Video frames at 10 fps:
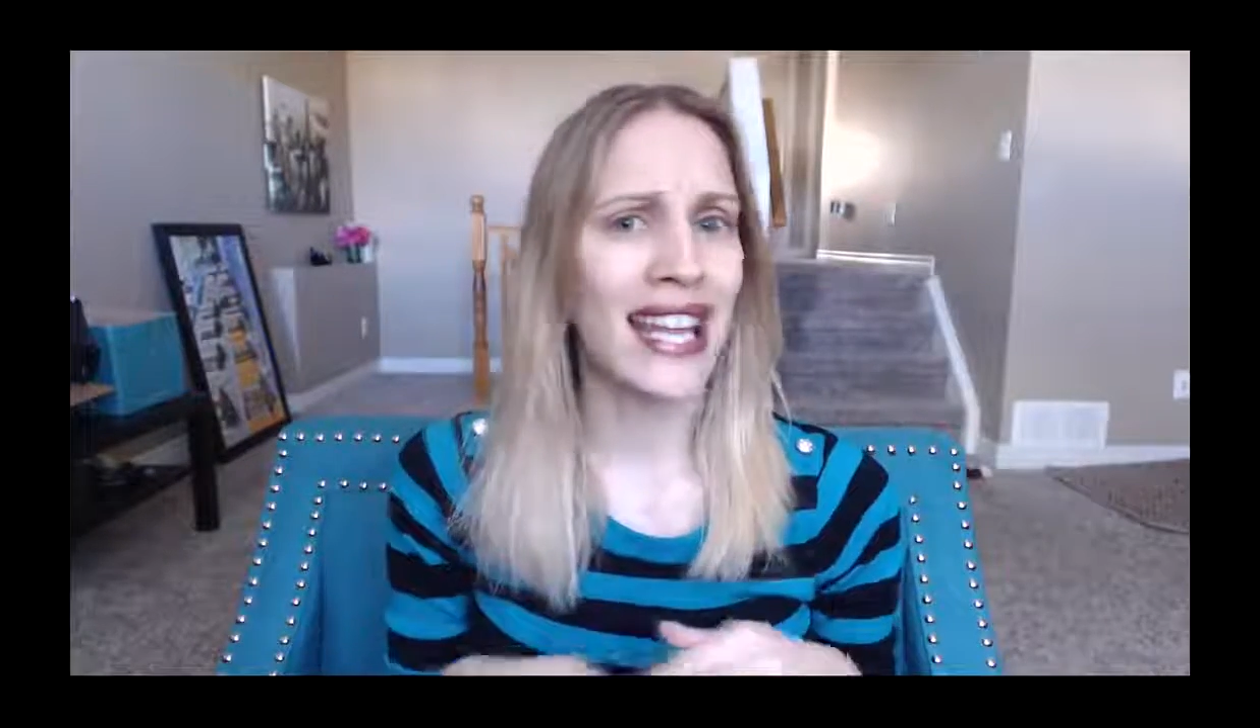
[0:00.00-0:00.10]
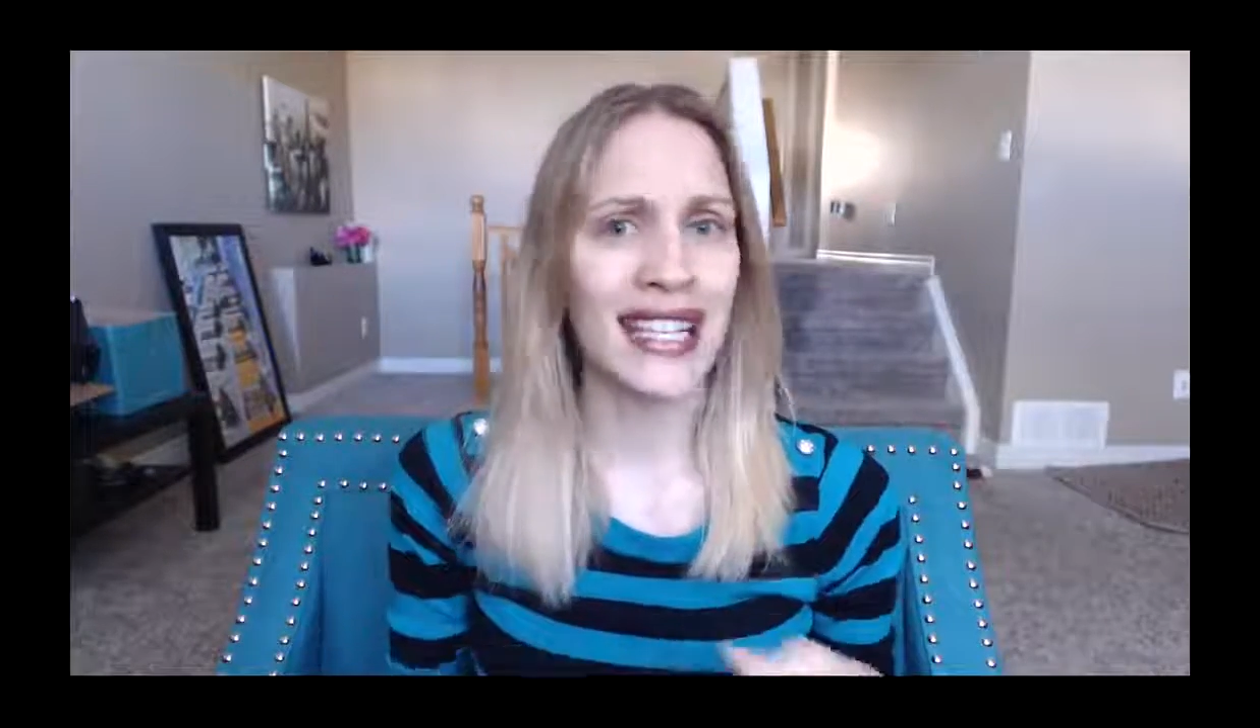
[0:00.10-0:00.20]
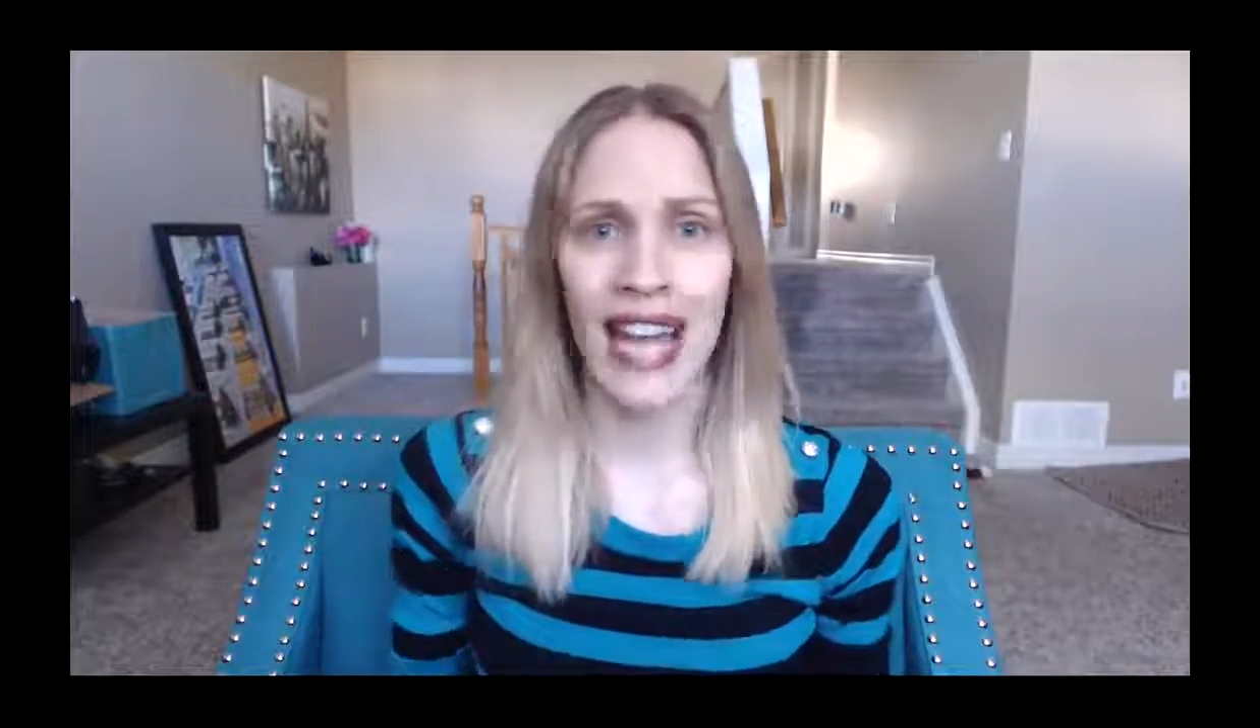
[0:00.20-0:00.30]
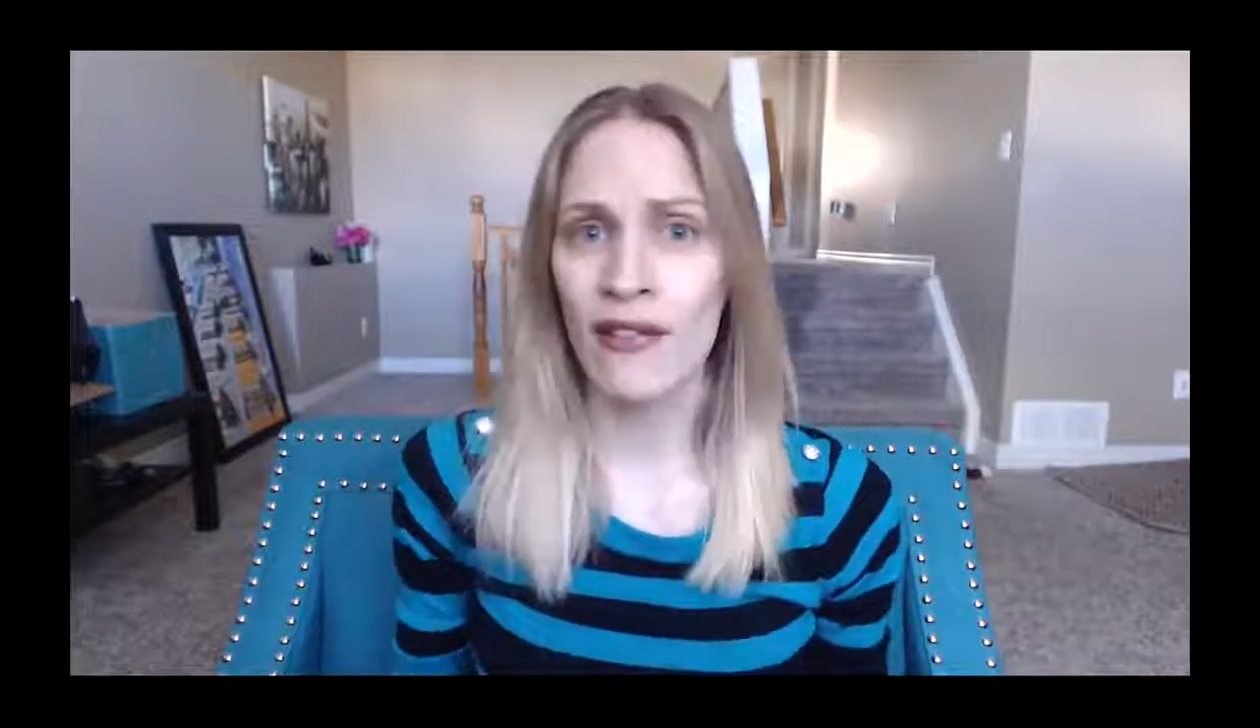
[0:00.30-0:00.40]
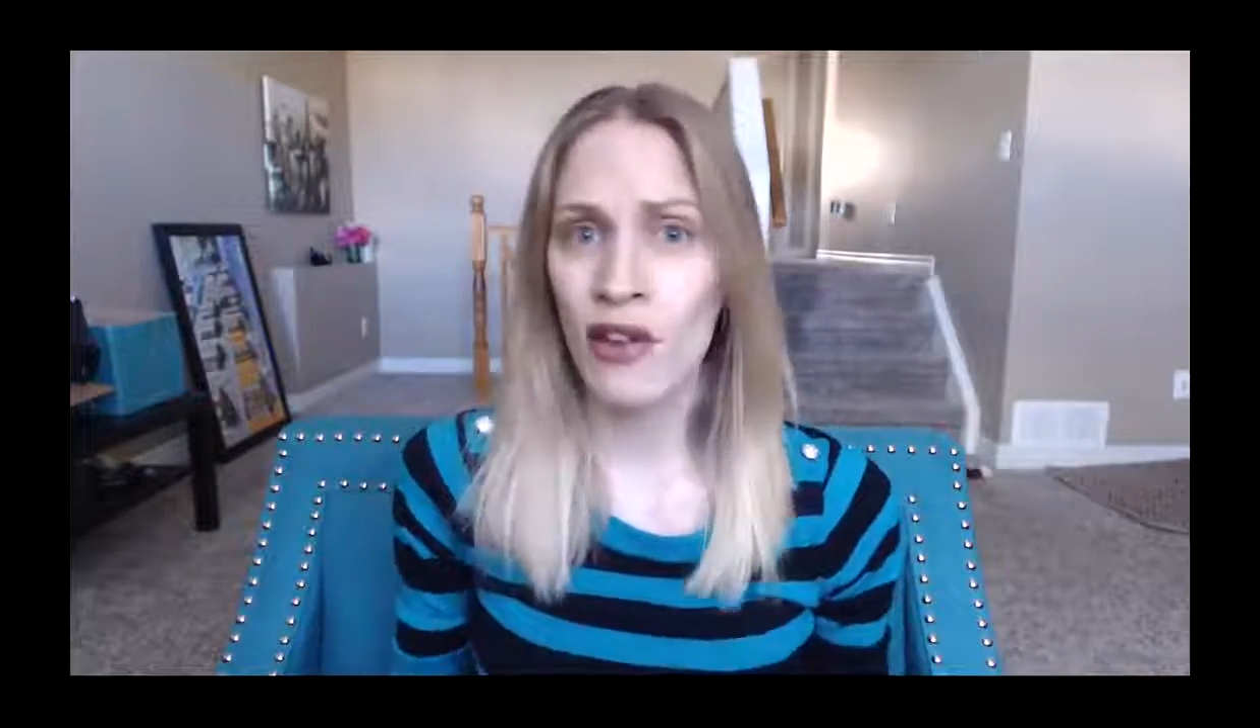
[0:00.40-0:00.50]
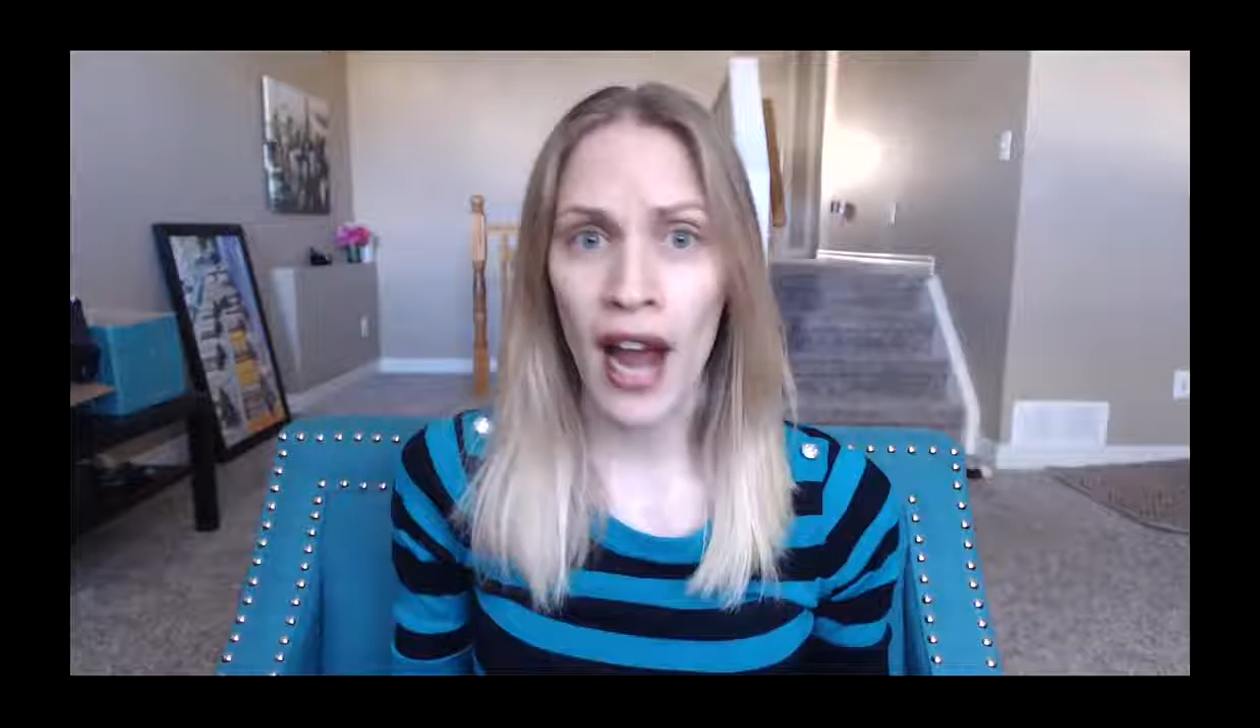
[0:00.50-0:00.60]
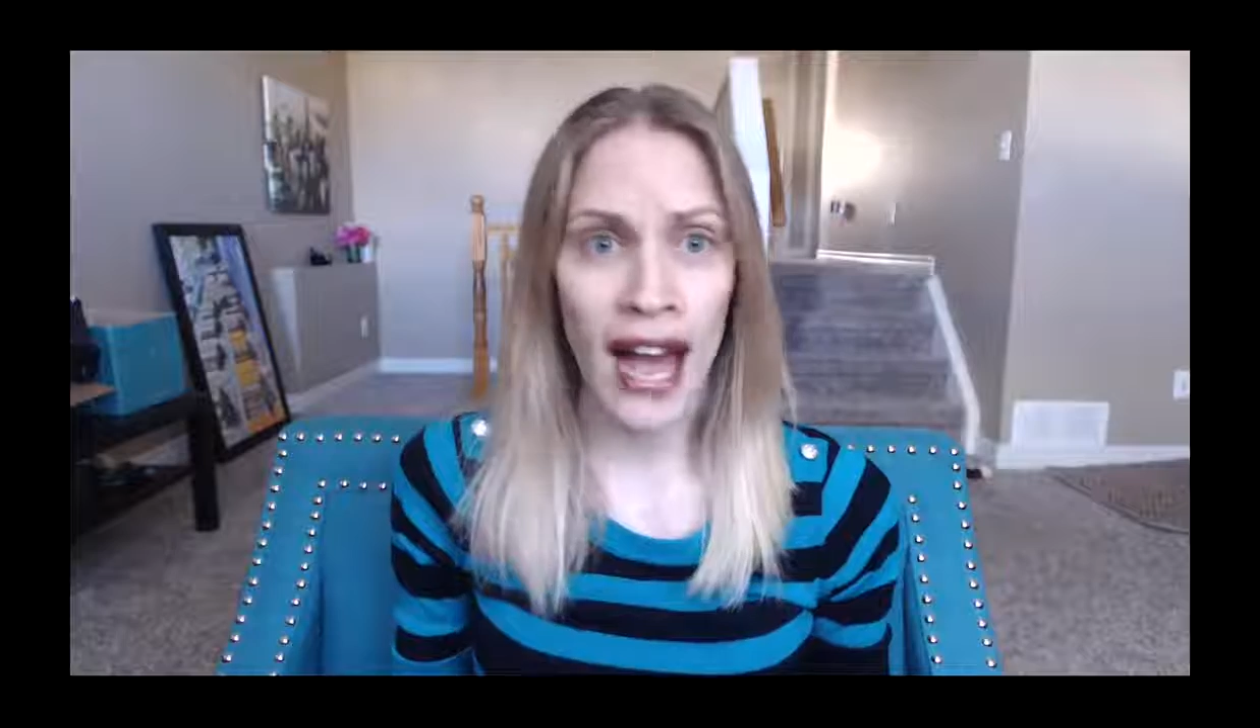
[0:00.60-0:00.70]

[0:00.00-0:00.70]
they never